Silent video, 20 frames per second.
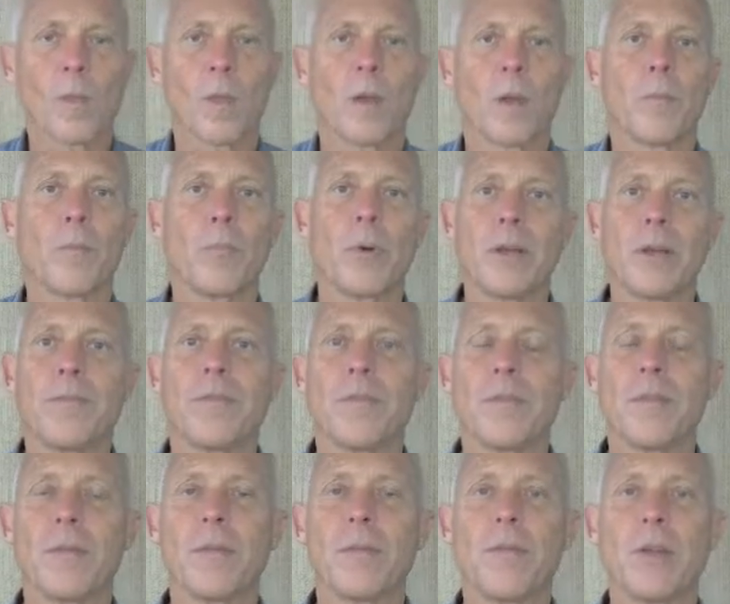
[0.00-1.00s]
brief
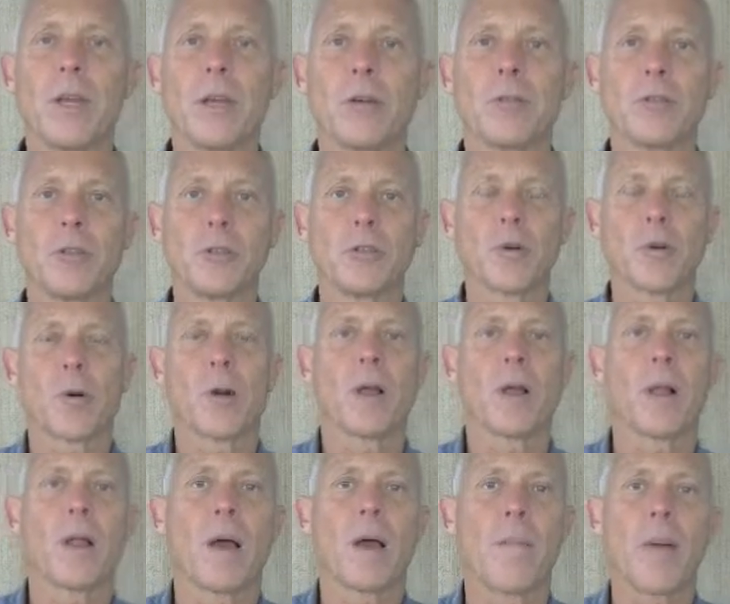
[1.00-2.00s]
video
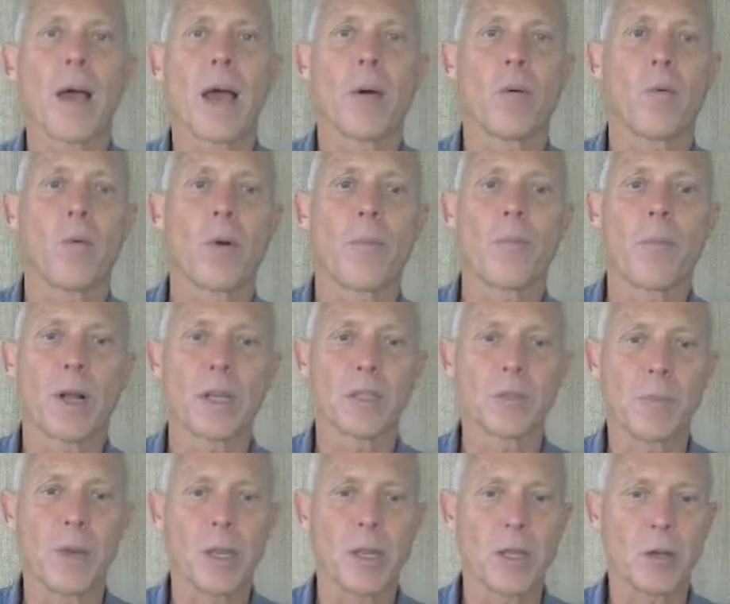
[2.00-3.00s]
tutorial about
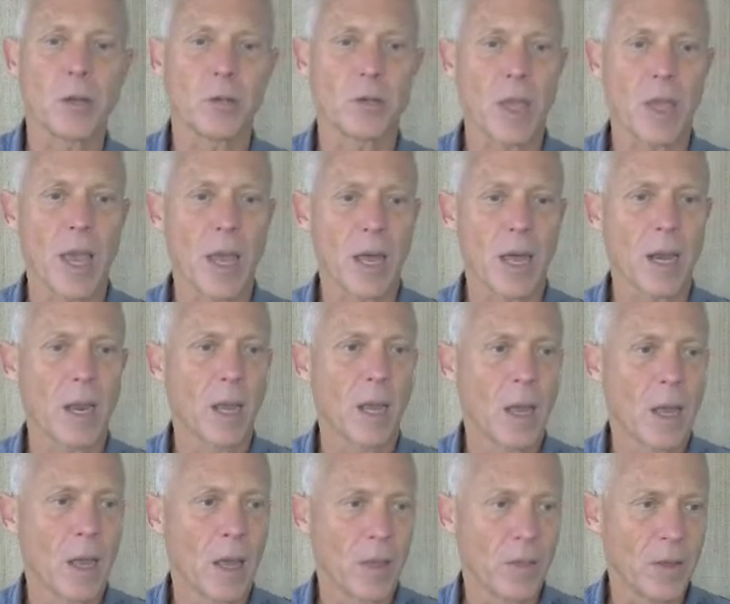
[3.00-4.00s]
WordPress menus. And
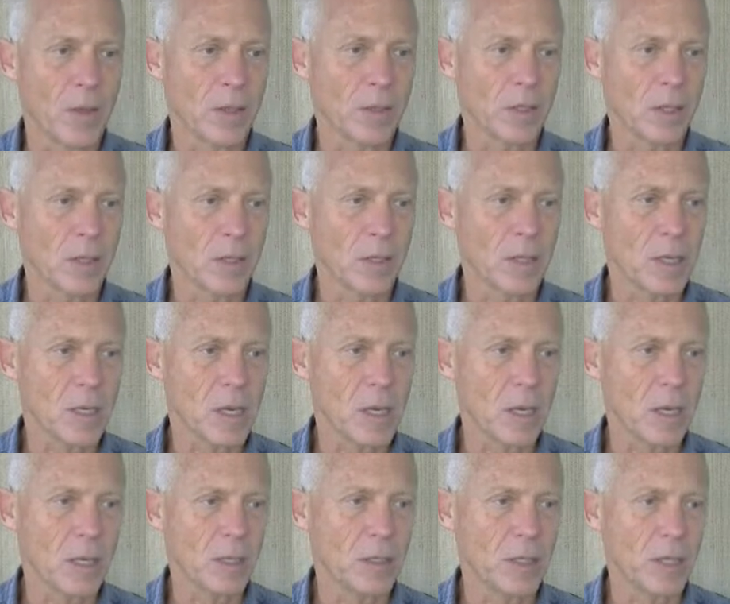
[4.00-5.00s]
this is
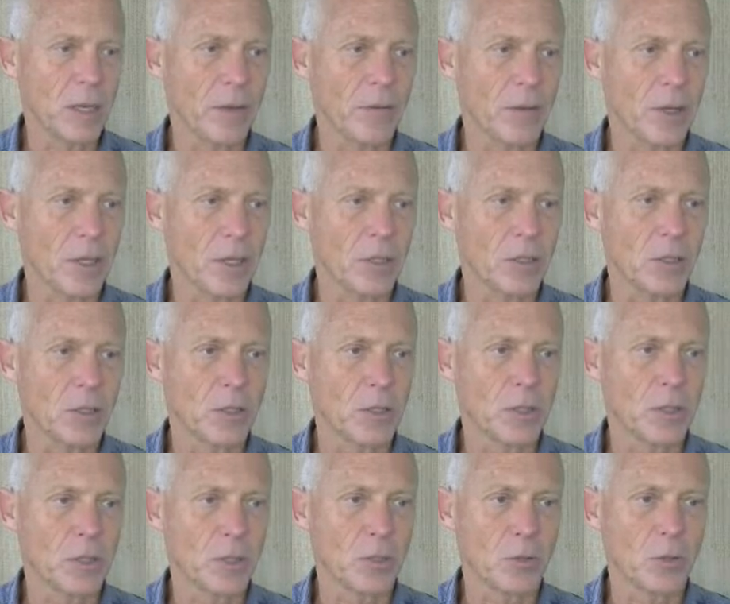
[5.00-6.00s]
the Divi
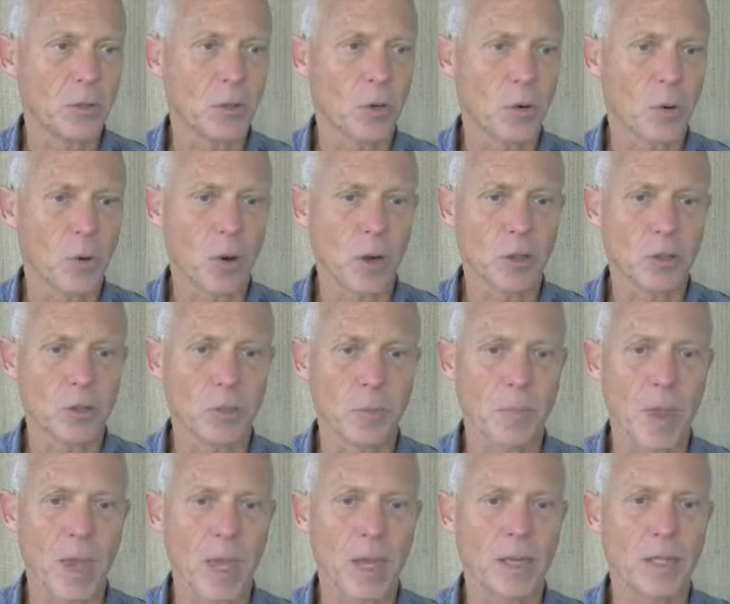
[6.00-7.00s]
tutorials
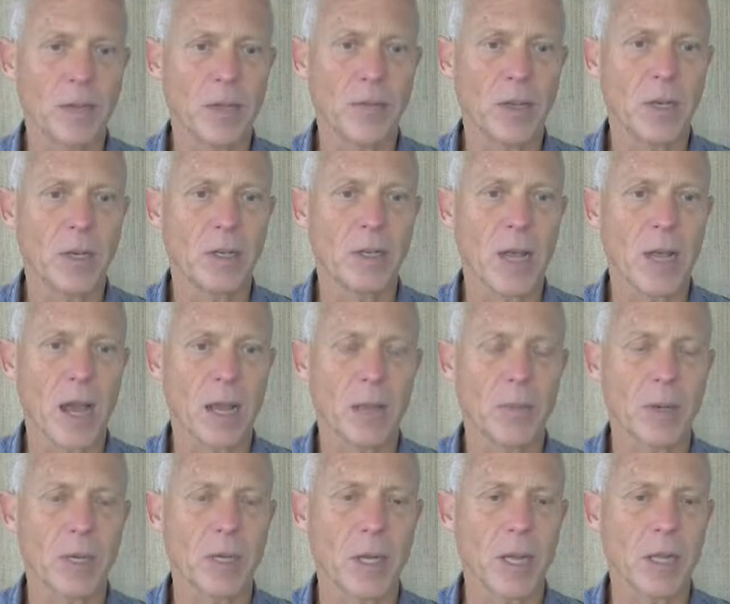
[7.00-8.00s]
main Divi
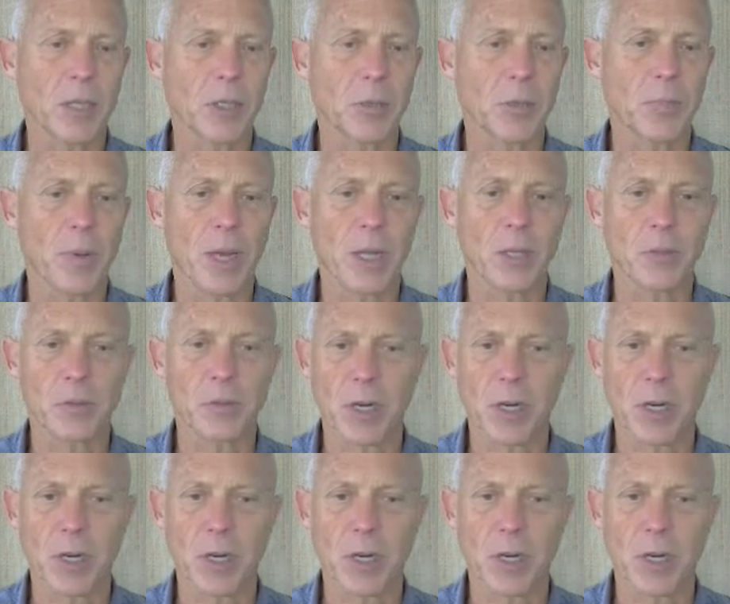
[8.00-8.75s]
documentation page, which I